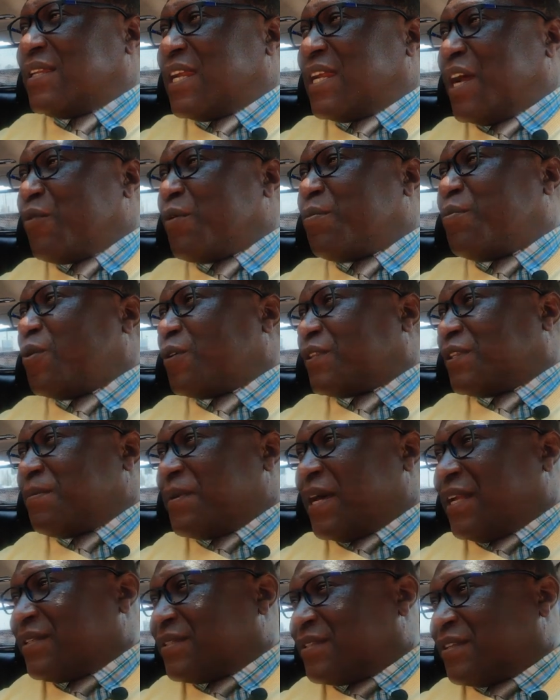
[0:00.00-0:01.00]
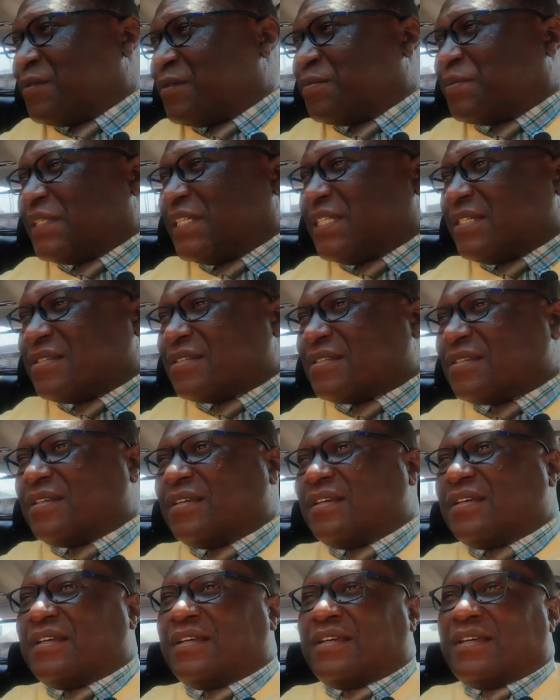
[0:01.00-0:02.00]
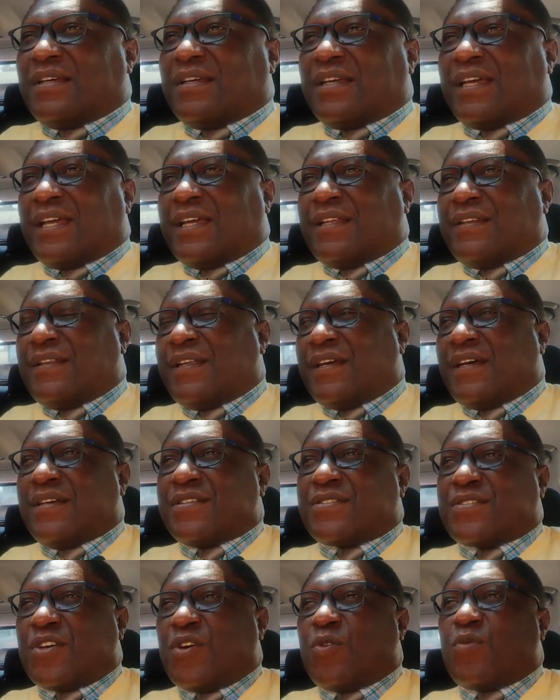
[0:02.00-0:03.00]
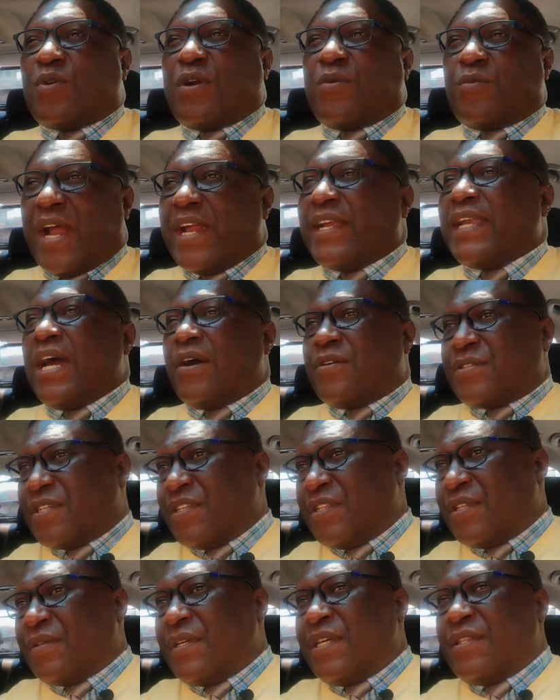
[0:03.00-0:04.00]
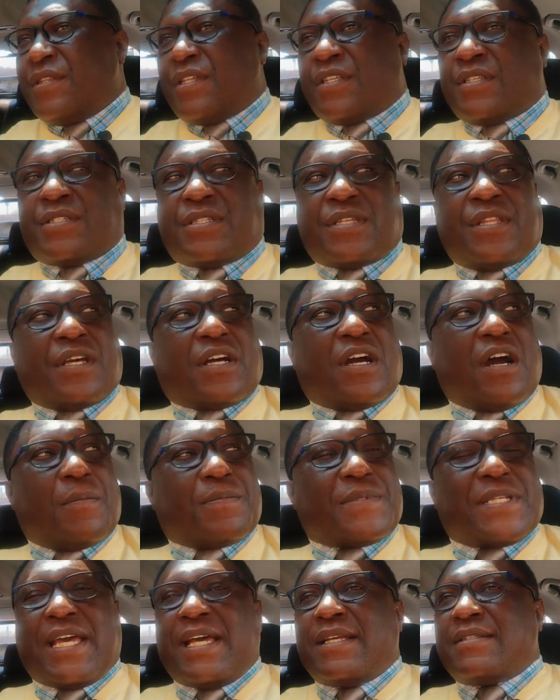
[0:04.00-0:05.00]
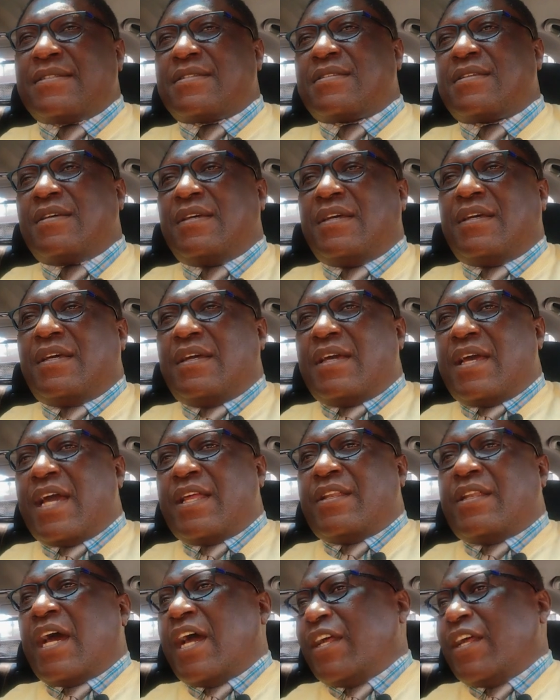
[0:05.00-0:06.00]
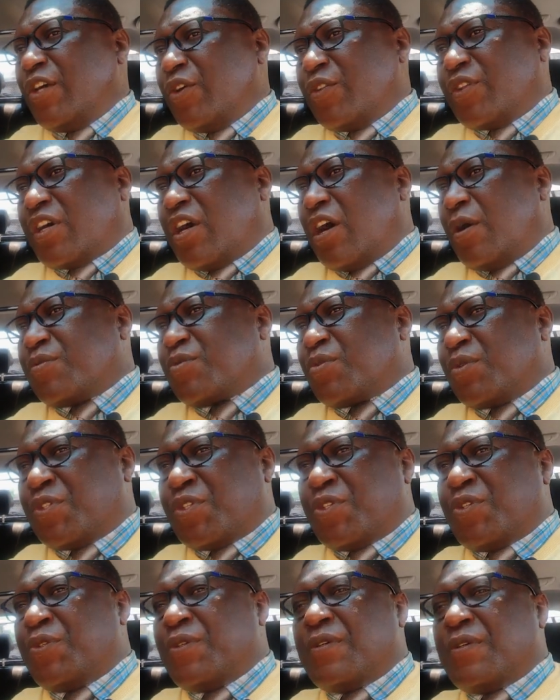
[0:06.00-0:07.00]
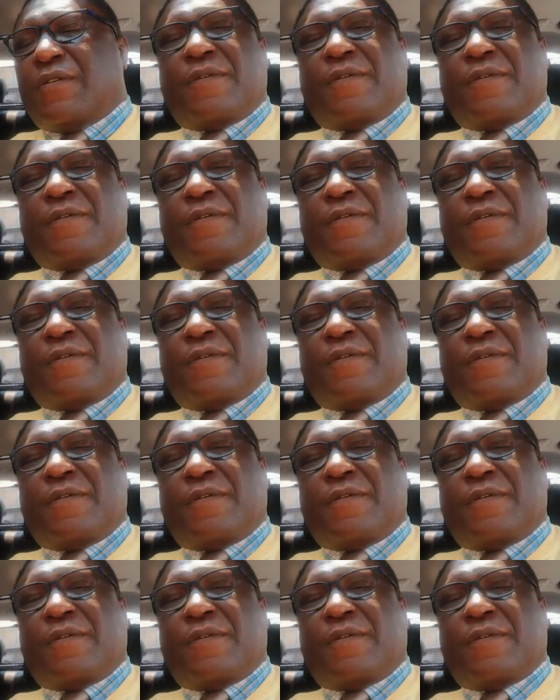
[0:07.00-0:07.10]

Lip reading: and I report the matter to the police. And right now it's in the cops' hands. And I know the cops will do